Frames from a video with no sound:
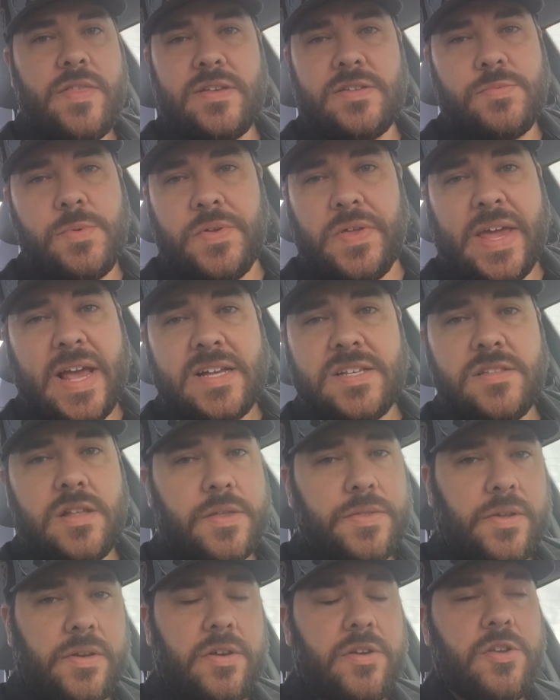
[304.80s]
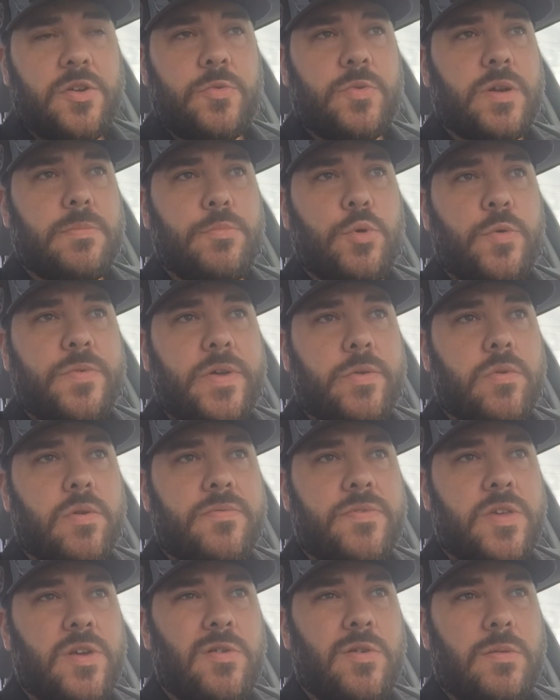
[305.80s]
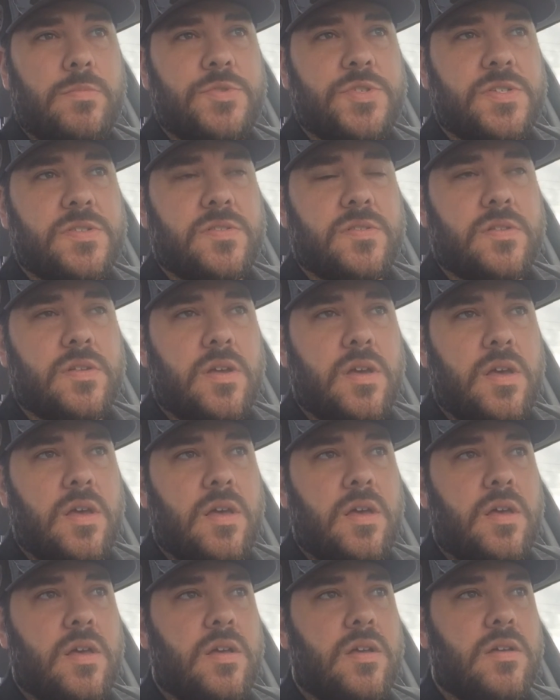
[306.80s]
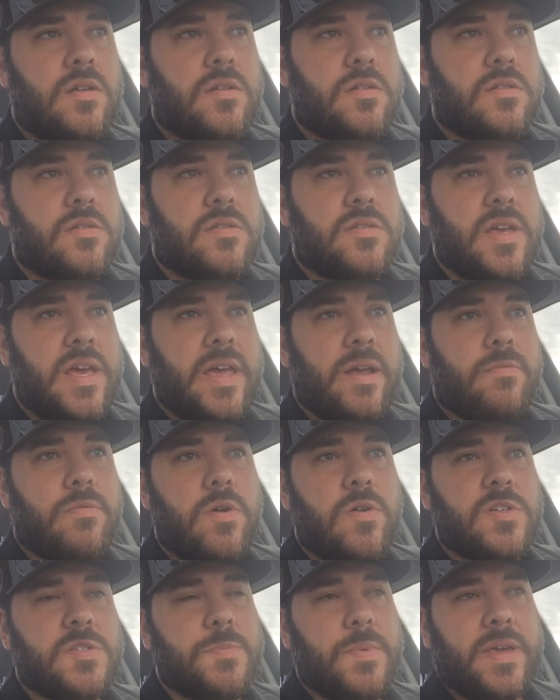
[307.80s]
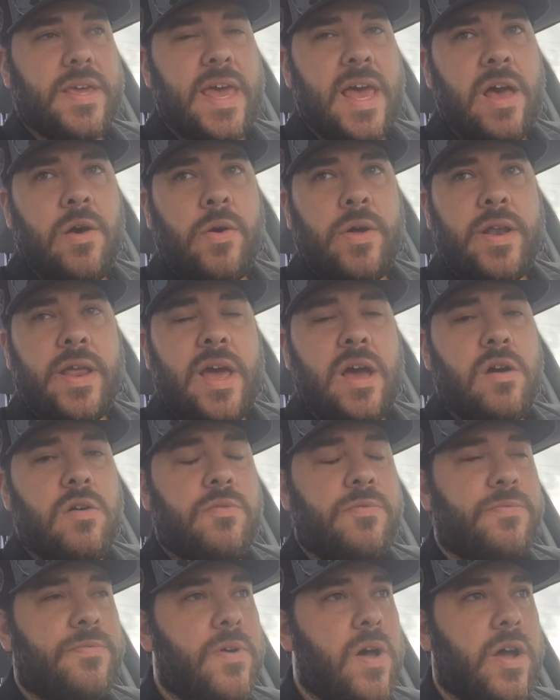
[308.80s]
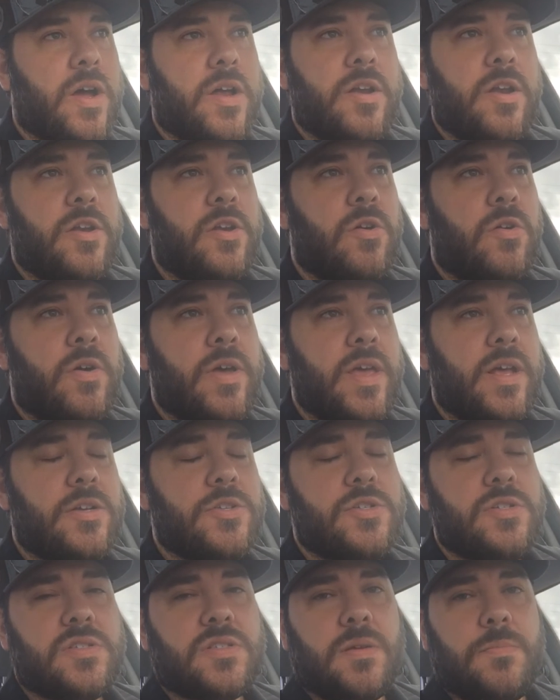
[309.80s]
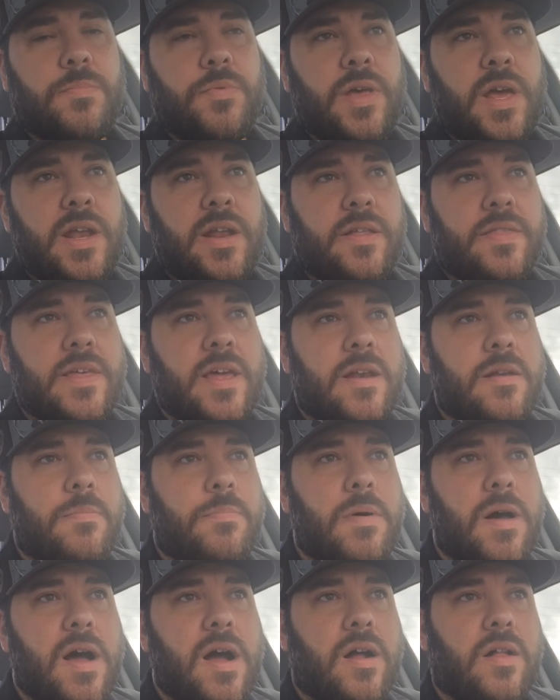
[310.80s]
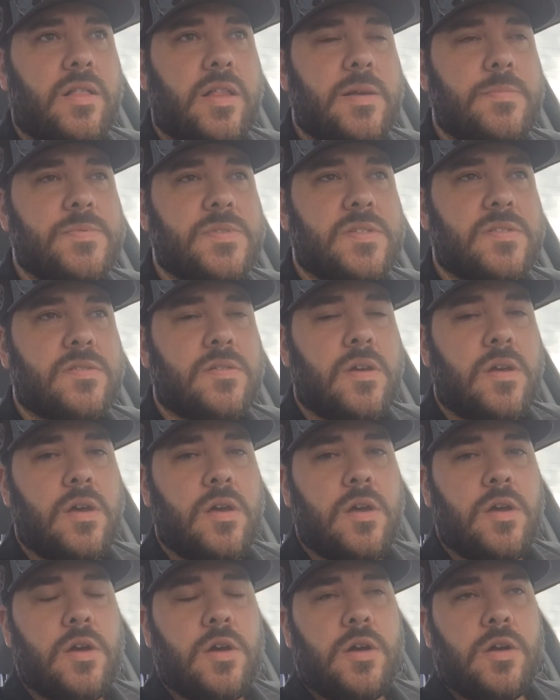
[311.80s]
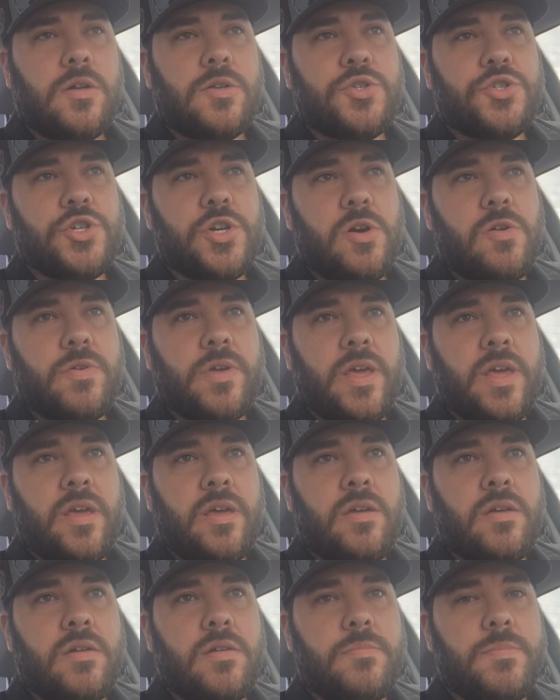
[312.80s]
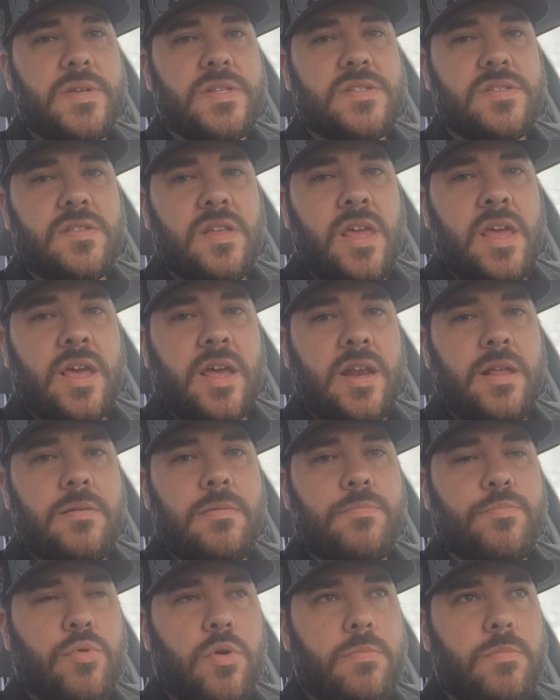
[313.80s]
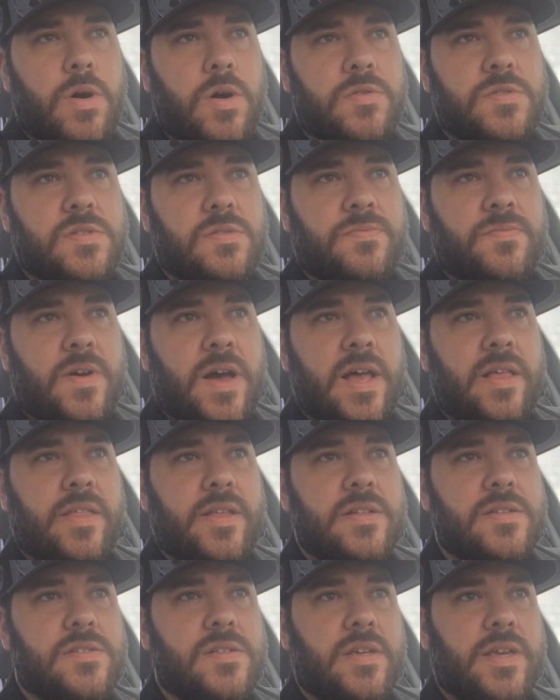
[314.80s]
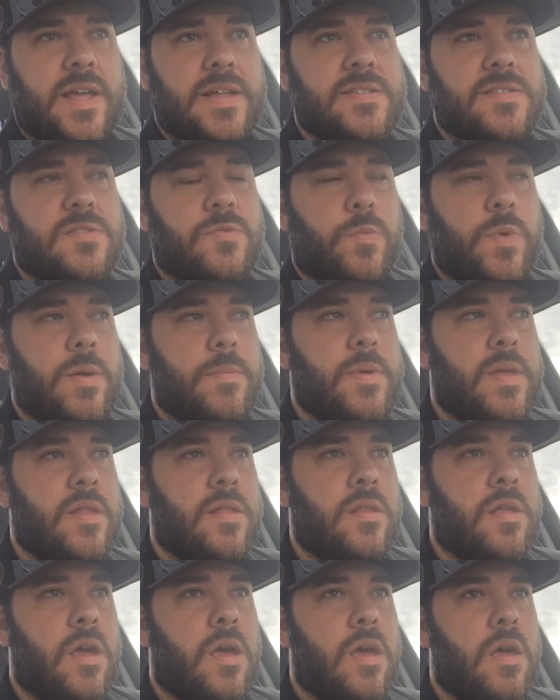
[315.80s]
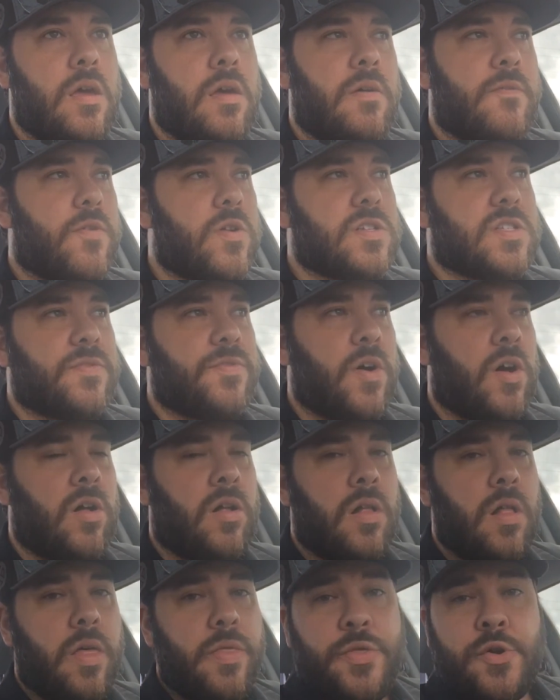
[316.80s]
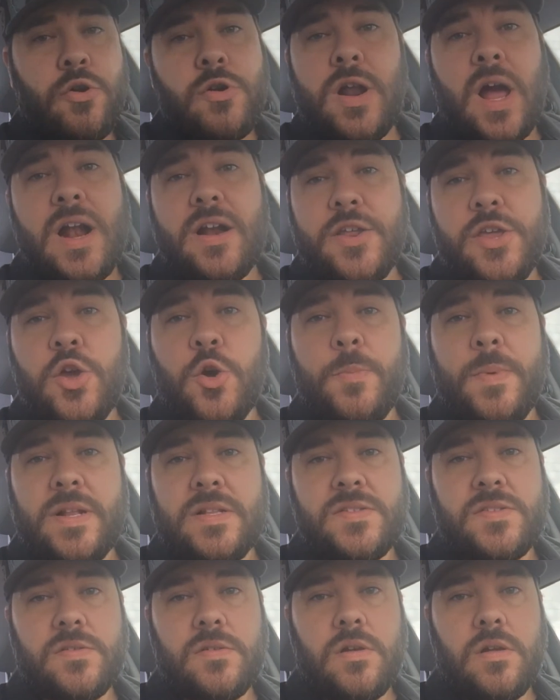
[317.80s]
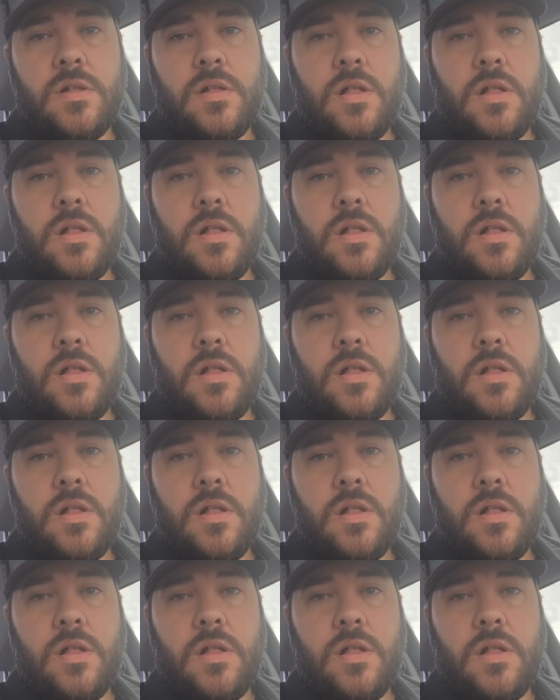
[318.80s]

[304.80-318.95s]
This really has nothing to do with a movie review. I'm just saying, Rose McGowan, how fucking annoying. She's complaining that Apocalypse is choking Mystique and it promotes violence against women. First of all, they're not humans.